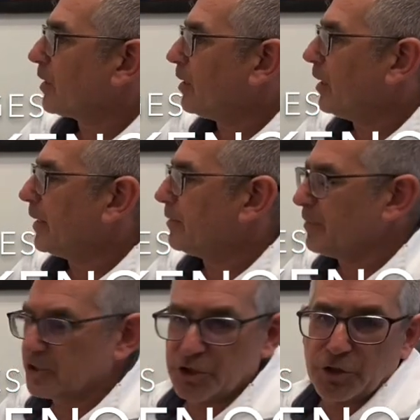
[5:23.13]
I had
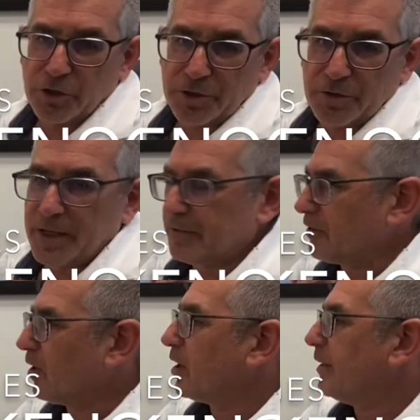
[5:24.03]
mentioned earlier that there
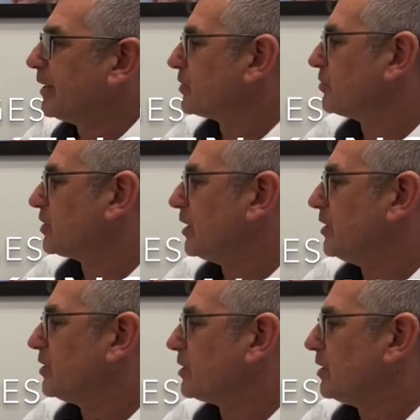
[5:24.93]
are extra
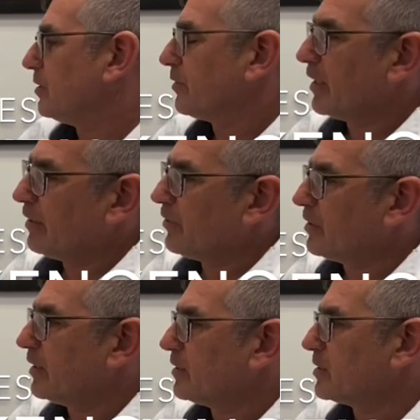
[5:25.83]
stages in here that I think
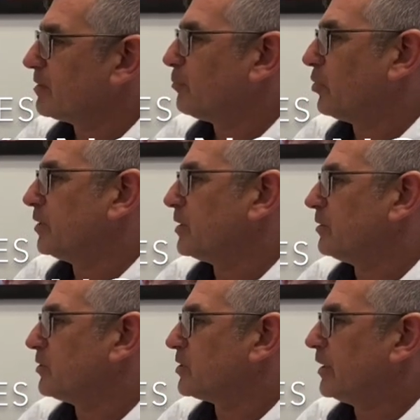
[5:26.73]
that it's important to
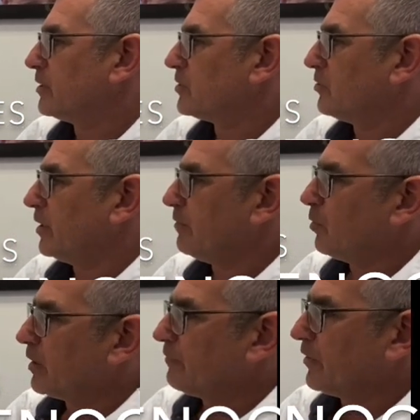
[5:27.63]
understand. So I
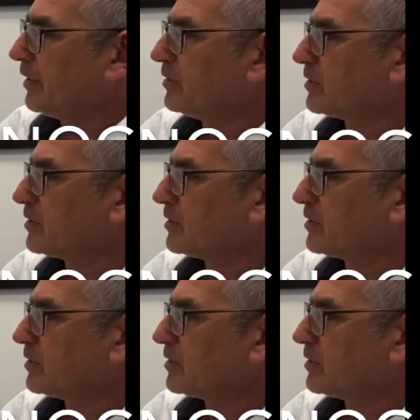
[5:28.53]
modified this